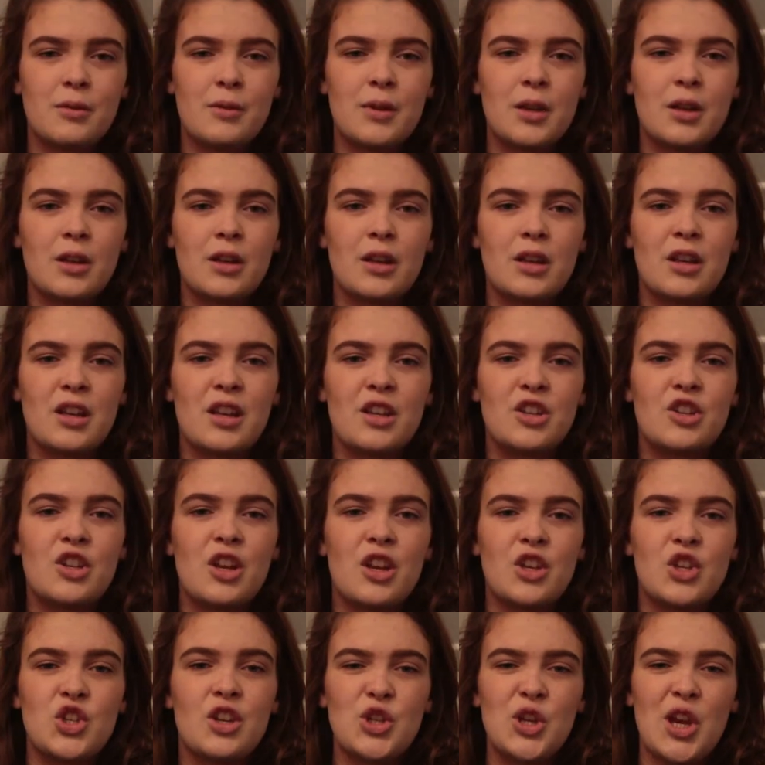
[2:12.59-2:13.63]
we could
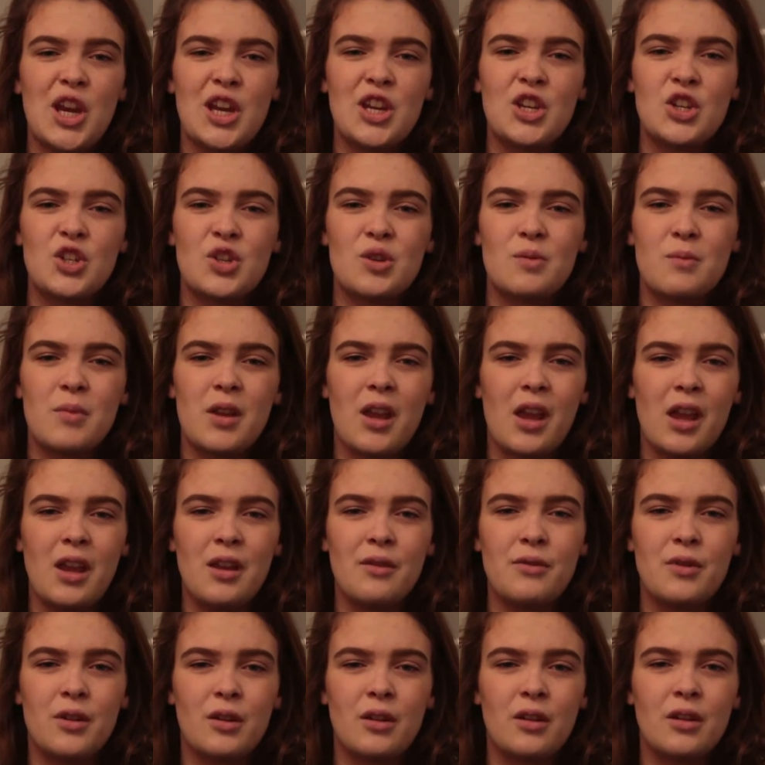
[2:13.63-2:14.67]
initiate change in
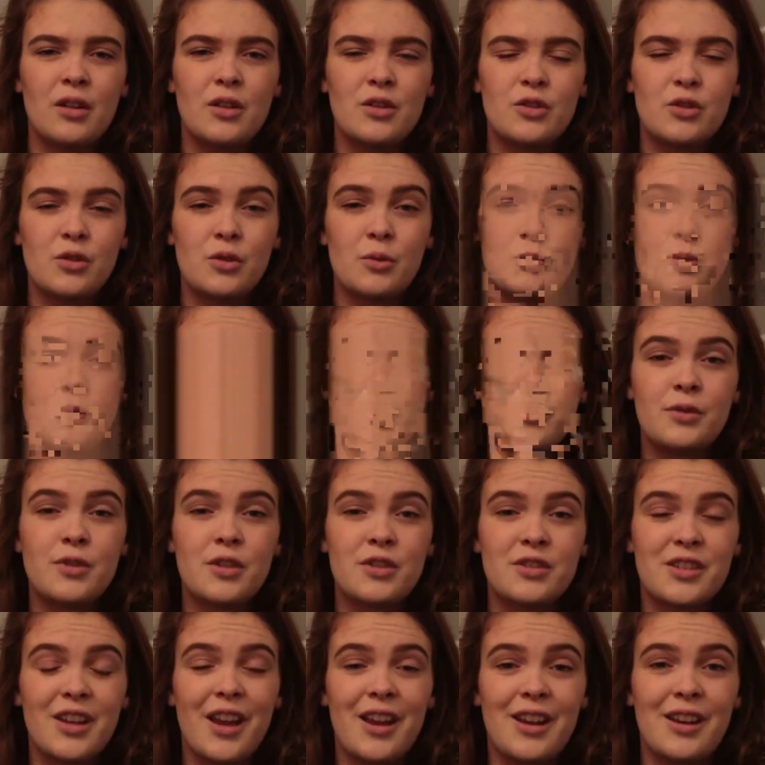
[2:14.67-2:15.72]
behavior to improve
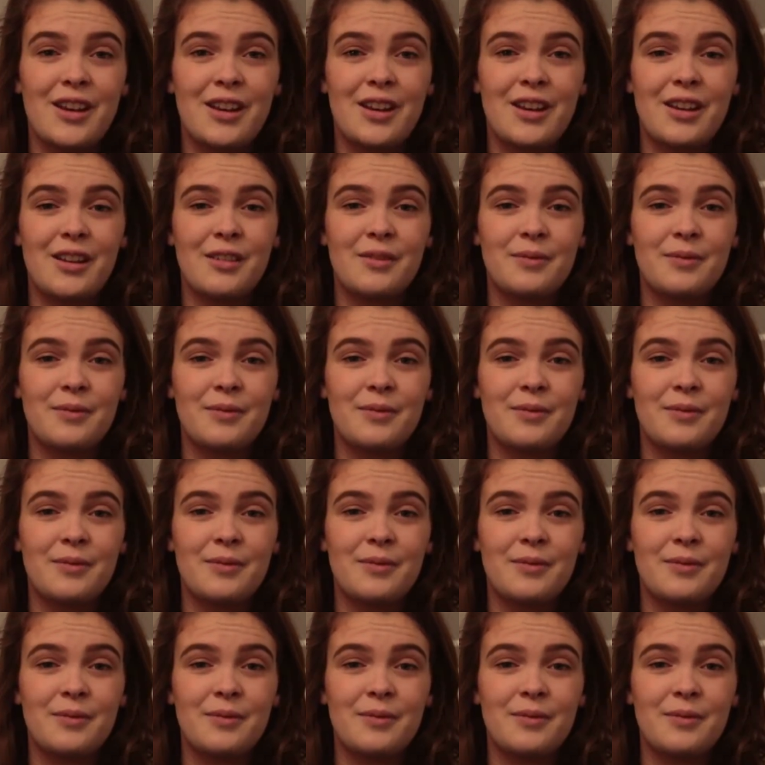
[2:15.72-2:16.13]
society.